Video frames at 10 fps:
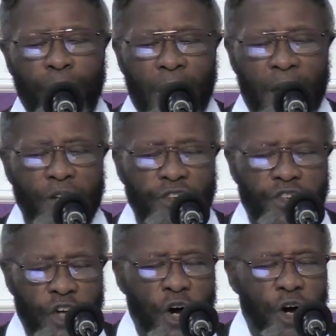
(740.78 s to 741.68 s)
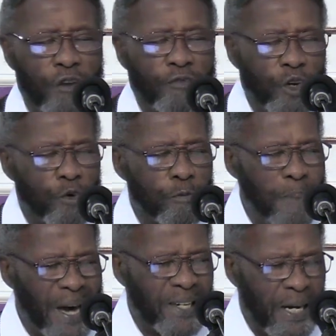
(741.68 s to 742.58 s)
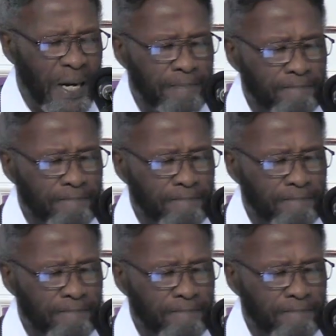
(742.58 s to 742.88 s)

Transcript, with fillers: and serve you better.